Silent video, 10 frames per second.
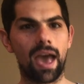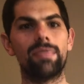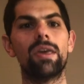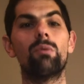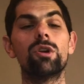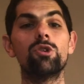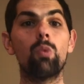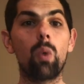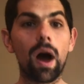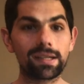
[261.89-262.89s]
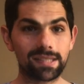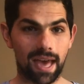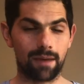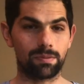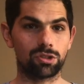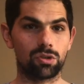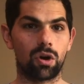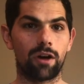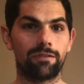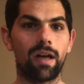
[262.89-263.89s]
And then when you watch the episode
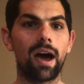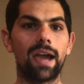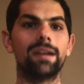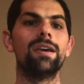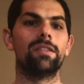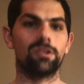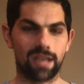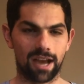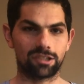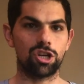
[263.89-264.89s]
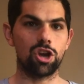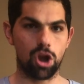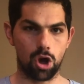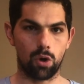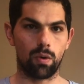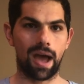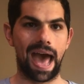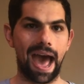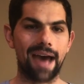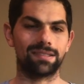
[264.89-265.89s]
offline, there's actually no
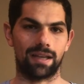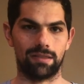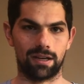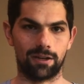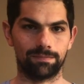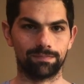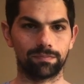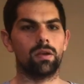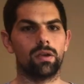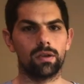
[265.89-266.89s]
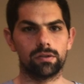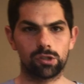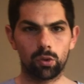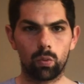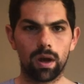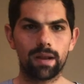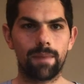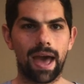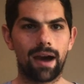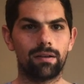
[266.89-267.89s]
ads on there. So what
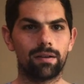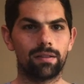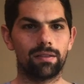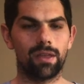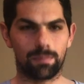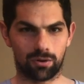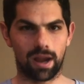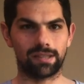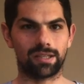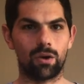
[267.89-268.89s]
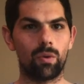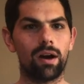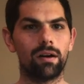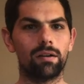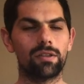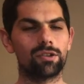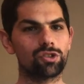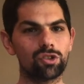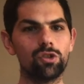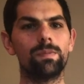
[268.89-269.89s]
about the pricing? Well,
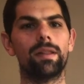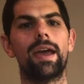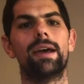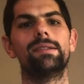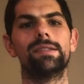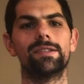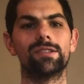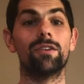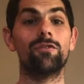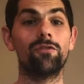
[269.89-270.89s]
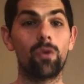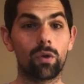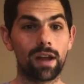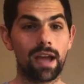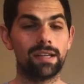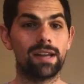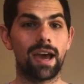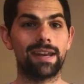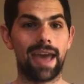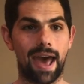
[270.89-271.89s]
there's 2 plans. There's a
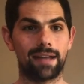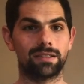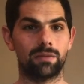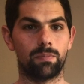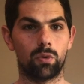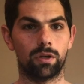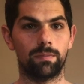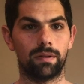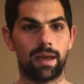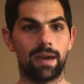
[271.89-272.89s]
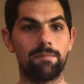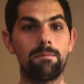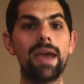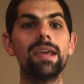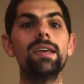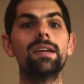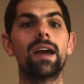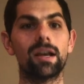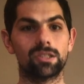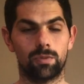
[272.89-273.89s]
$4.99 ad-supported plan. Many
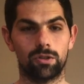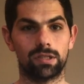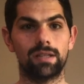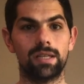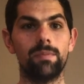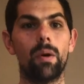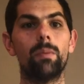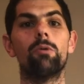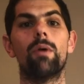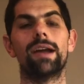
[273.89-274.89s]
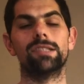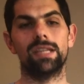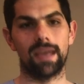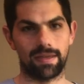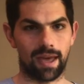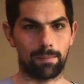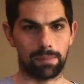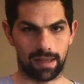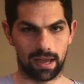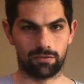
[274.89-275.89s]
customers on T-Mobile will actually get that
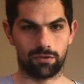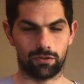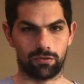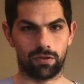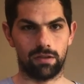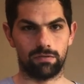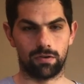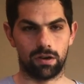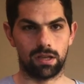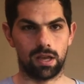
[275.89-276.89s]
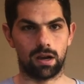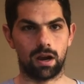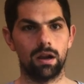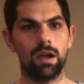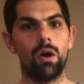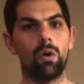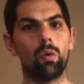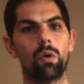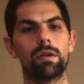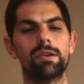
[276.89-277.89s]
plan for free for a year.
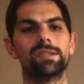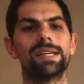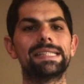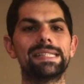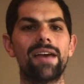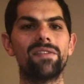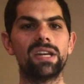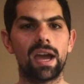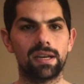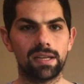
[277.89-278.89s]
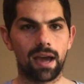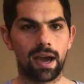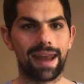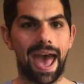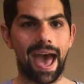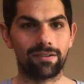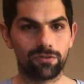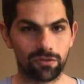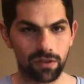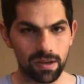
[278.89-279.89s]
Or there's a $7.99
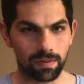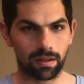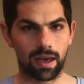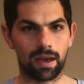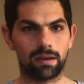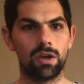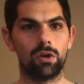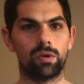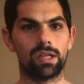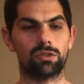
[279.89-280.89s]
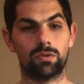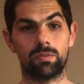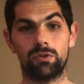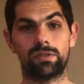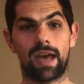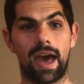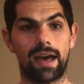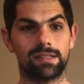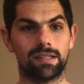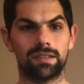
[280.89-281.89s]
ad-free plan, which removes
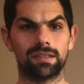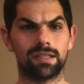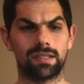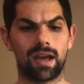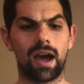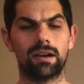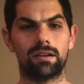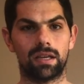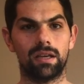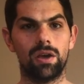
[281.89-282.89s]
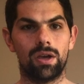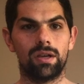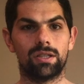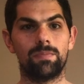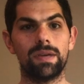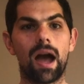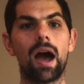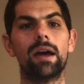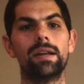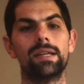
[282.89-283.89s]
ads in its entirety. To be
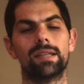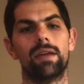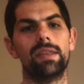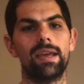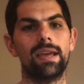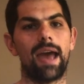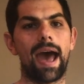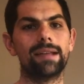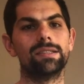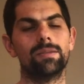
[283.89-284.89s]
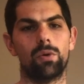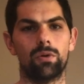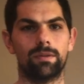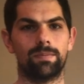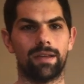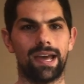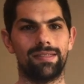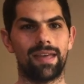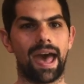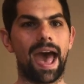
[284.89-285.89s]
honest, on the ad-supported
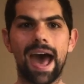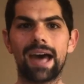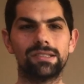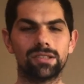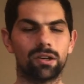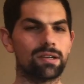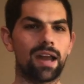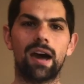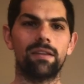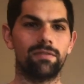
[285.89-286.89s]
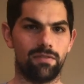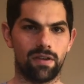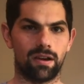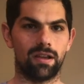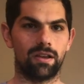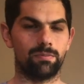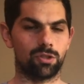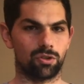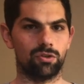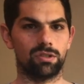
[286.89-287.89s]
plan, the ads are not very
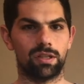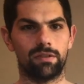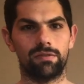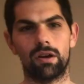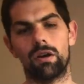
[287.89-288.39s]
obtrusive. There